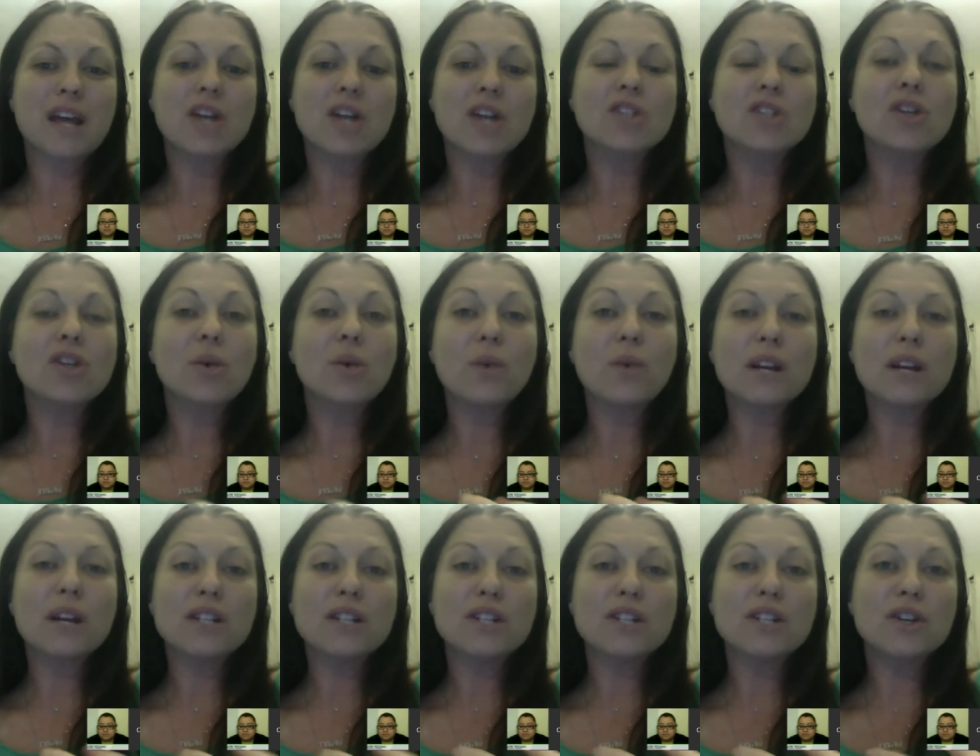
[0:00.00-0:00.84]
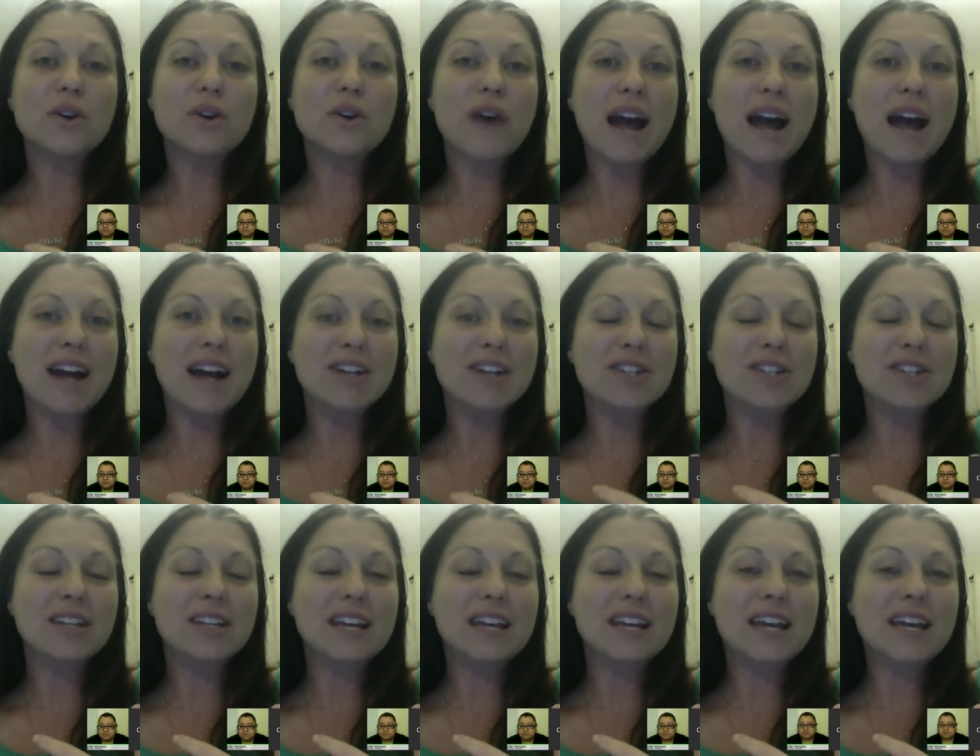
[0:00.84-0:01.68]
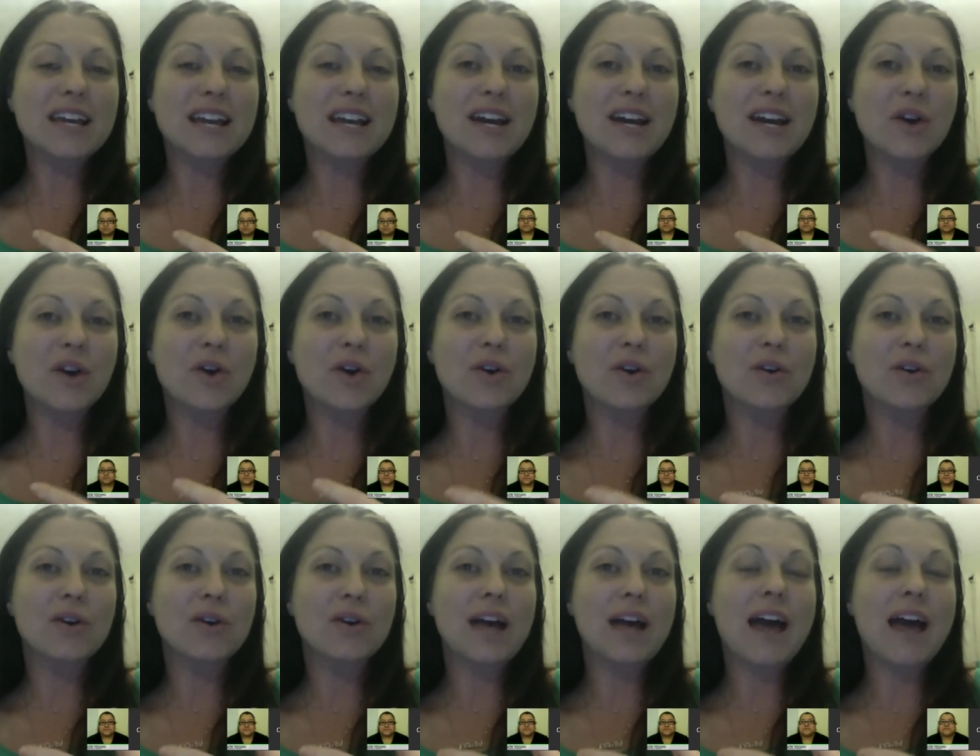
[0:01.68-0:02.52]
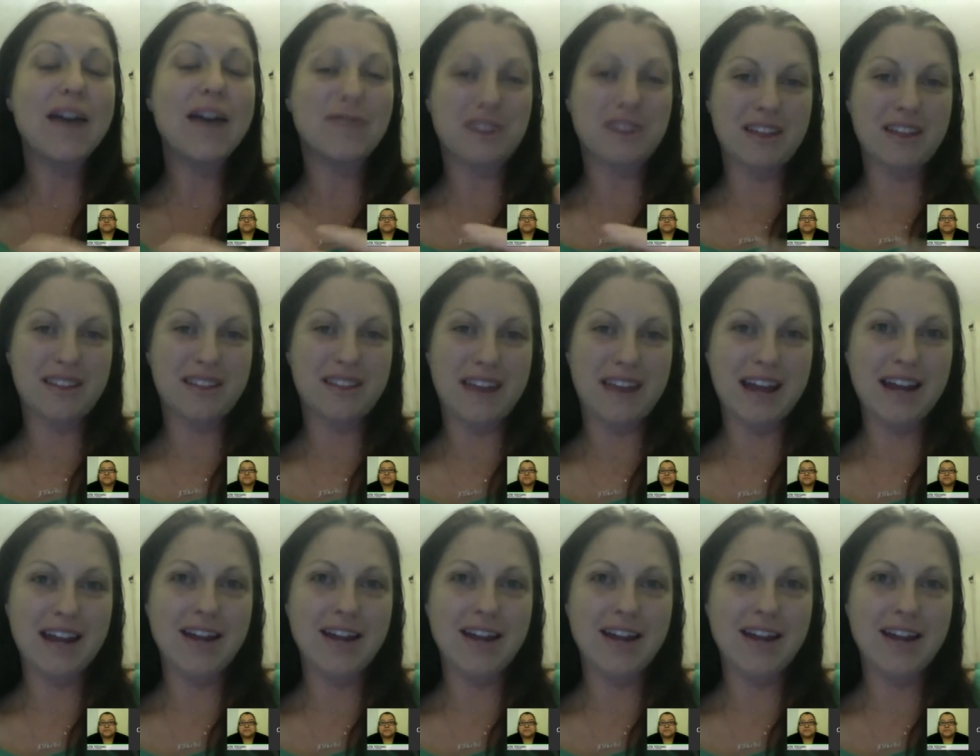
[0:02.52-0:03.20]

So we do actually everything.